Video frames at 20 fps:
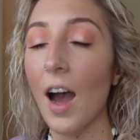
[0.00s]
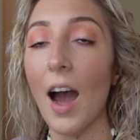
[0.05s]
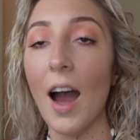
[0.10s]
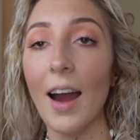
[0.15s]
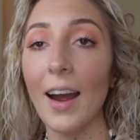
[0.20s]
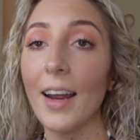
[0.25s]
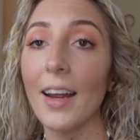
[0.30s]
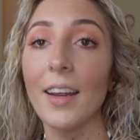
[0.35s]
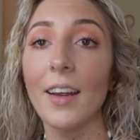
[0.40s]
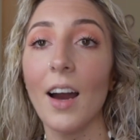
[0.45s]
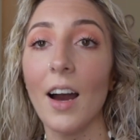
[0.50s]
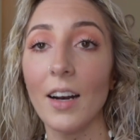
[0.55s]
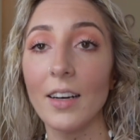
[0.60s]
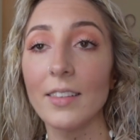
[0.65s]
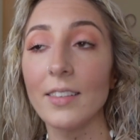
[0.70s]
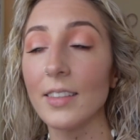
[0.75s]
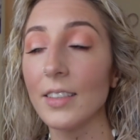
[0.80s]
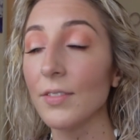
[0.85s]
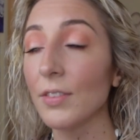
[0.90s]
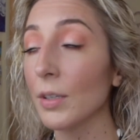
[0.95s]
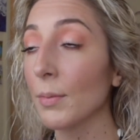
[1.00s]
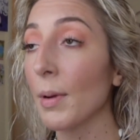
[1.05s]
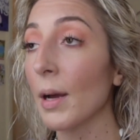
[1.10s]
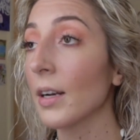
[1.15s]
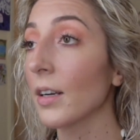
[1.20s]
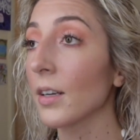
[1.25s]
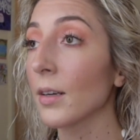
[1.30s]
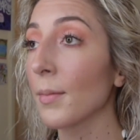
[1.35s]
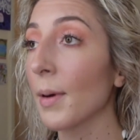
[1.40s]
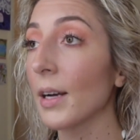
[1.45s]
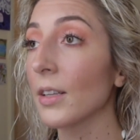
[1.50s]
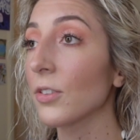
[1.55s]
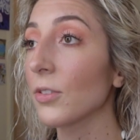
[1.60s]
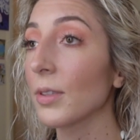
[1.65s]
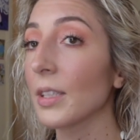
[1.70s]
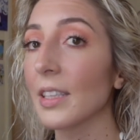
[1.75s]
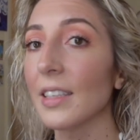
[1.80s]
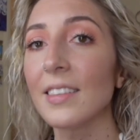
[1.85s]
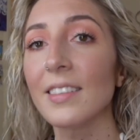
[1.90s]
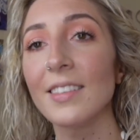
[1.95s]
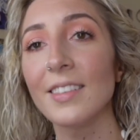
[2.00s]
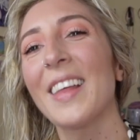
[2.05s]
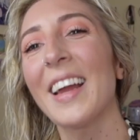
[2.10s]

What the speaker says: I honestly feel better about doing this.